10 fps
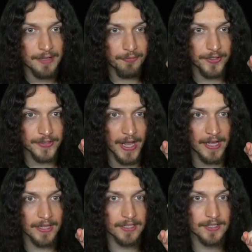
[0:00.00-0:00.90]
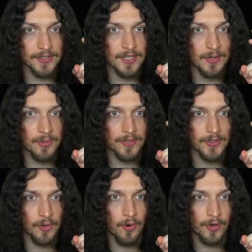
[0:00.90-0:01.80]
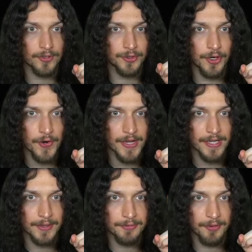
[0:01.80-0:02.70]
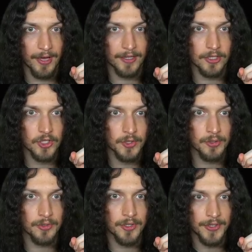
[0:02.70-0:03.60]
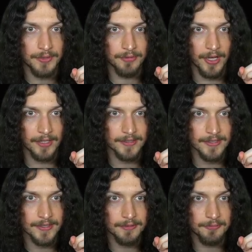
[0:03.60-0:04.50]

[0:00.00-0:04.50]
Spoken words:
fatality sequence or during the fight? True, during fights.